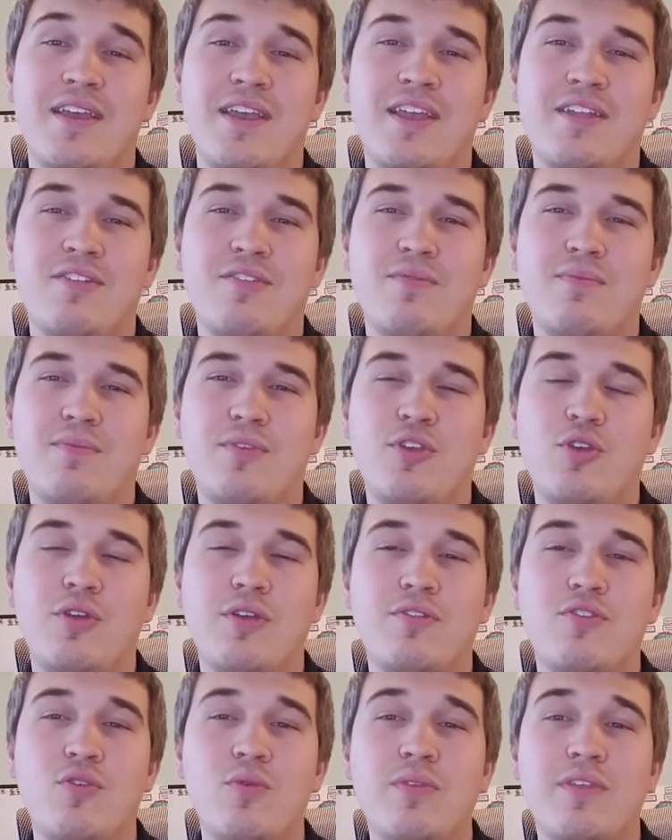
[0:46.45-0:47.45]
and you
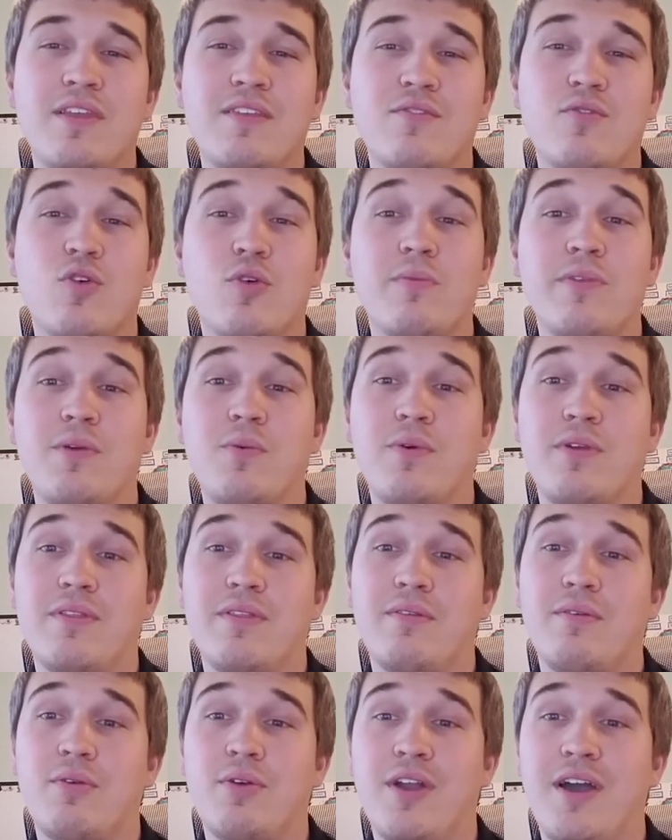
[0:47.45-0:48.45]
can do things normally
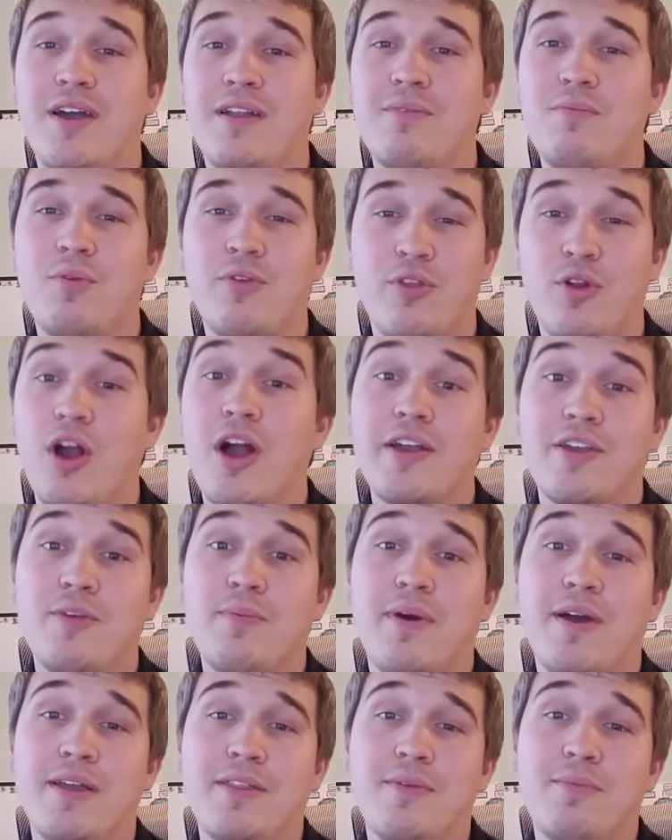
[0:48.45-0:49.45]
when they're
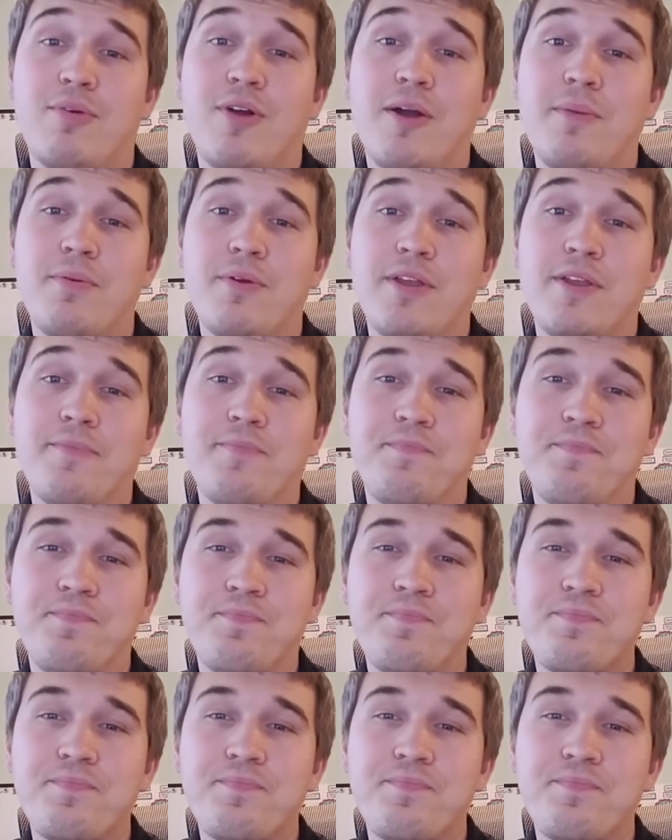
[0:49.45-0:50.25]
occupying the property.